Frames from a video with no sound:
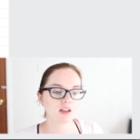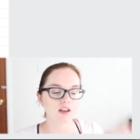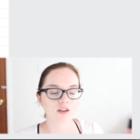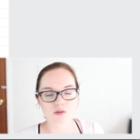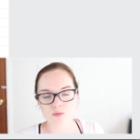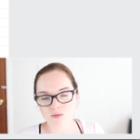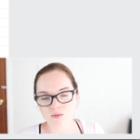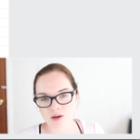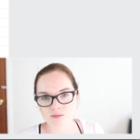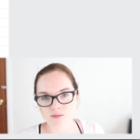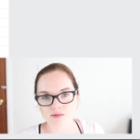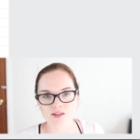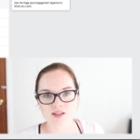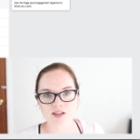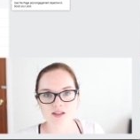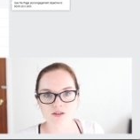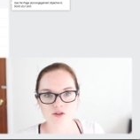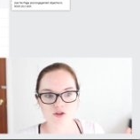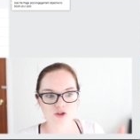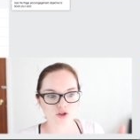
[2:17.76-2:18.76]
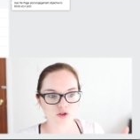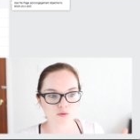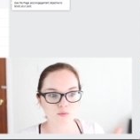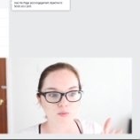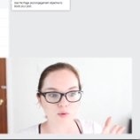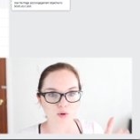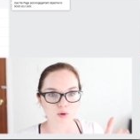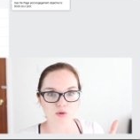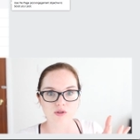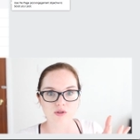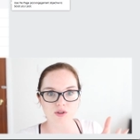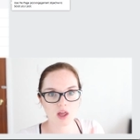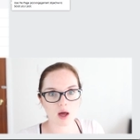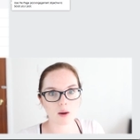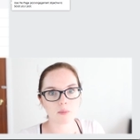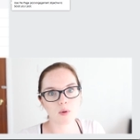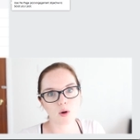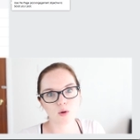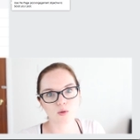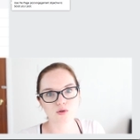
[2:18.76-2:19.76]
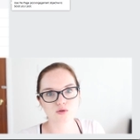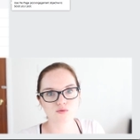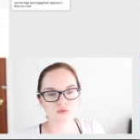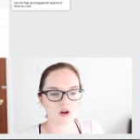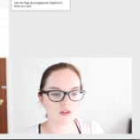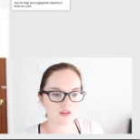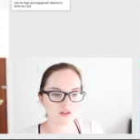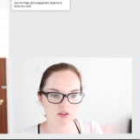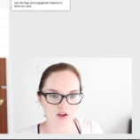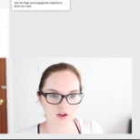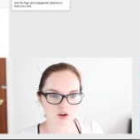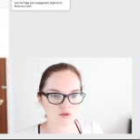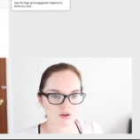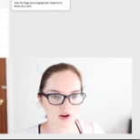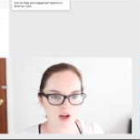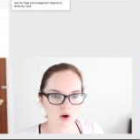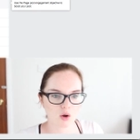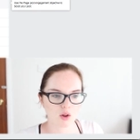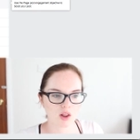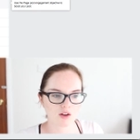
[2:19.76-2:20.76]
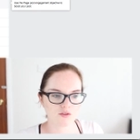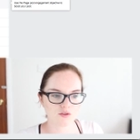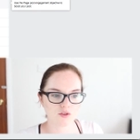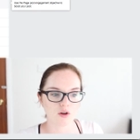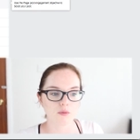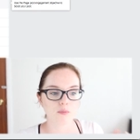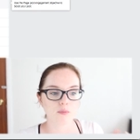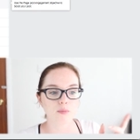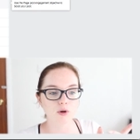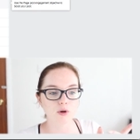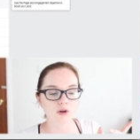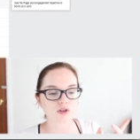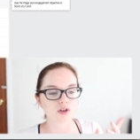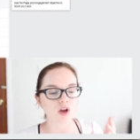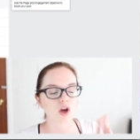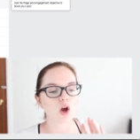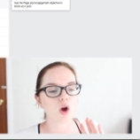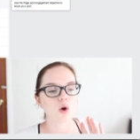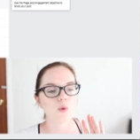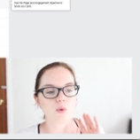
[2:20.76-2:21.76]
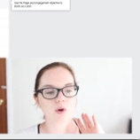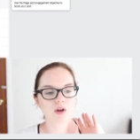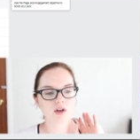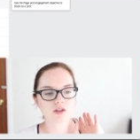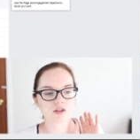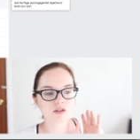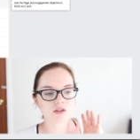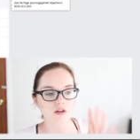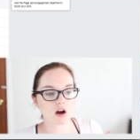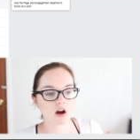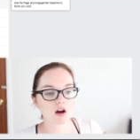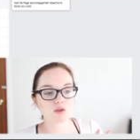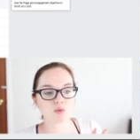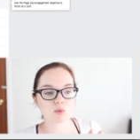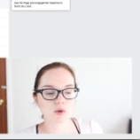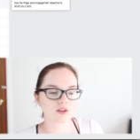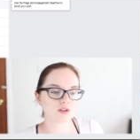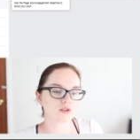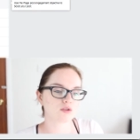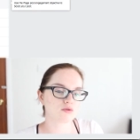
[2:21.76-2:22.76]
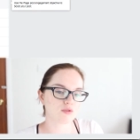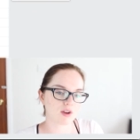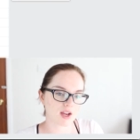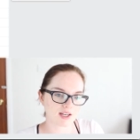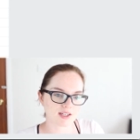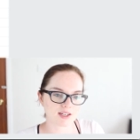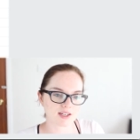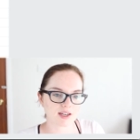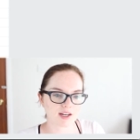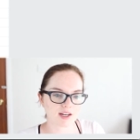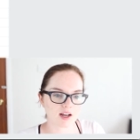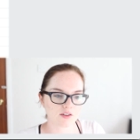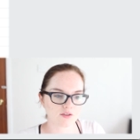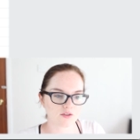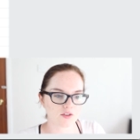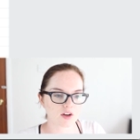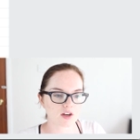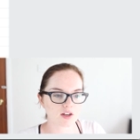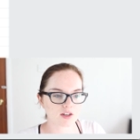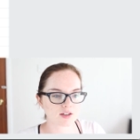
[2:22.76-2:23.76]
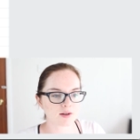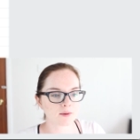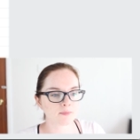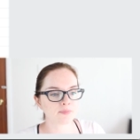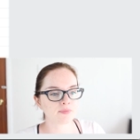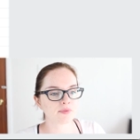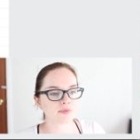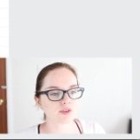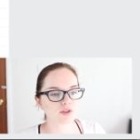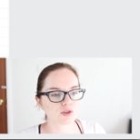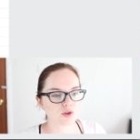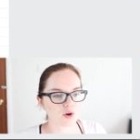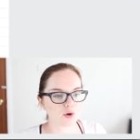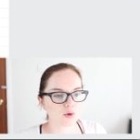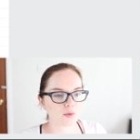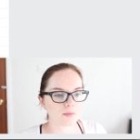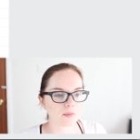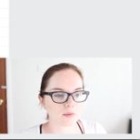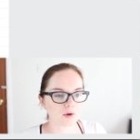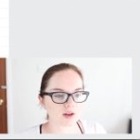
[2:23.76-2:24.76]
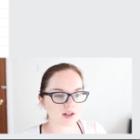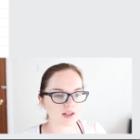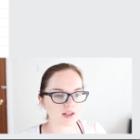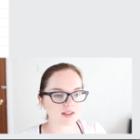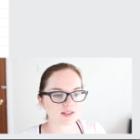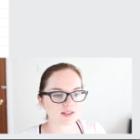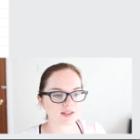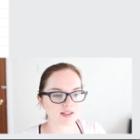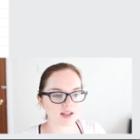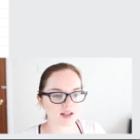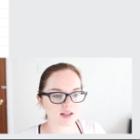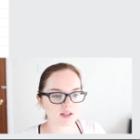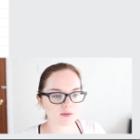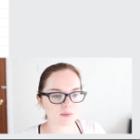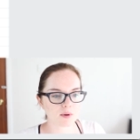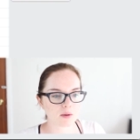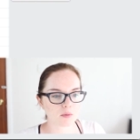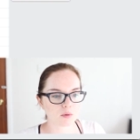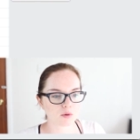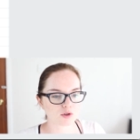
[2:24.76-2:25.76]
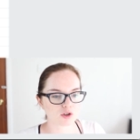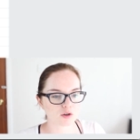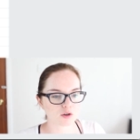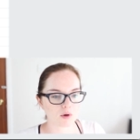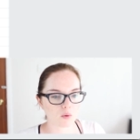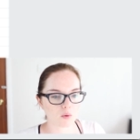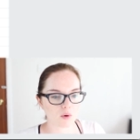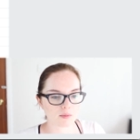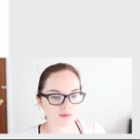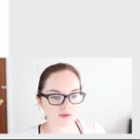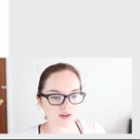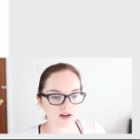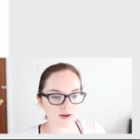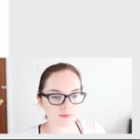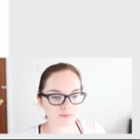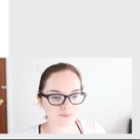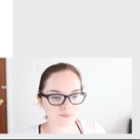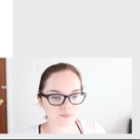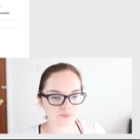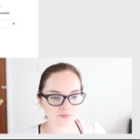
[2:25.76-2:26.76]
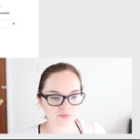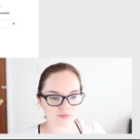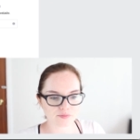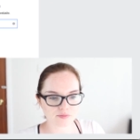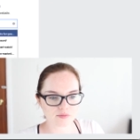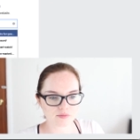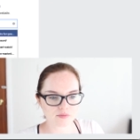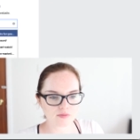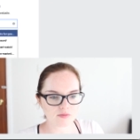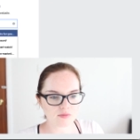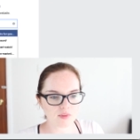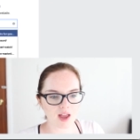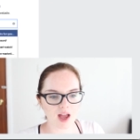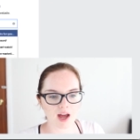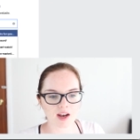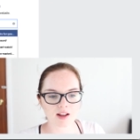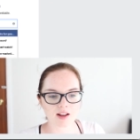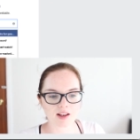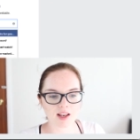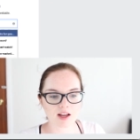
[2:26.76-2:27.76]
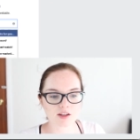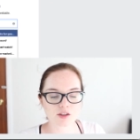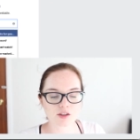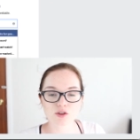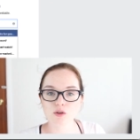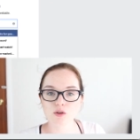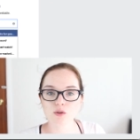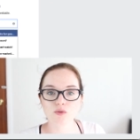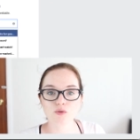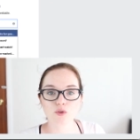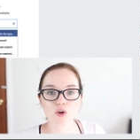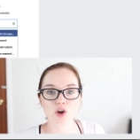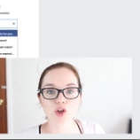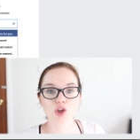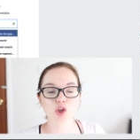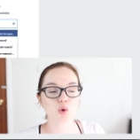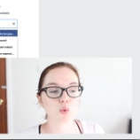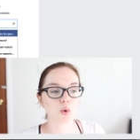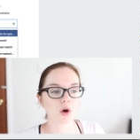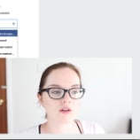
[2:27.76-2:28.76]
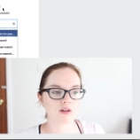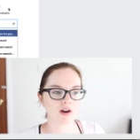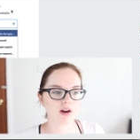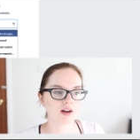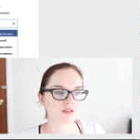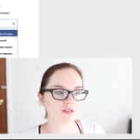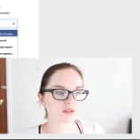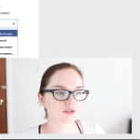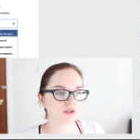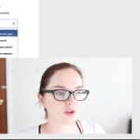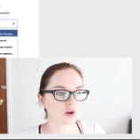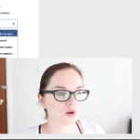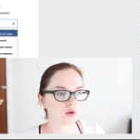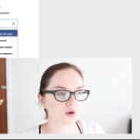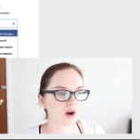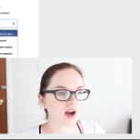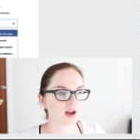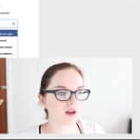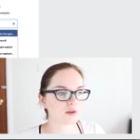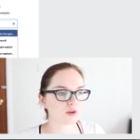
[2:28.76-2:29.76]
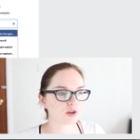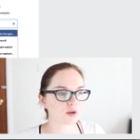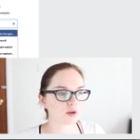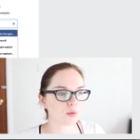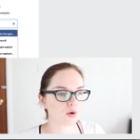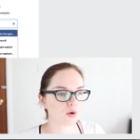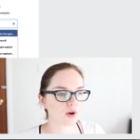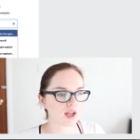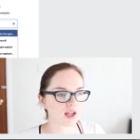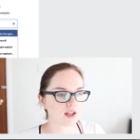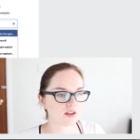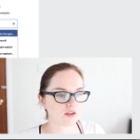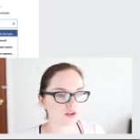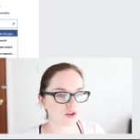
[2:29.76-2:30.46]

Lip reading: sometimes it's easier to just boost that post rather than create a whole advert. But we're going to start with creating an advert. So I'm going to send people to my website, and it'll ask you for a URL. So I'm going to put in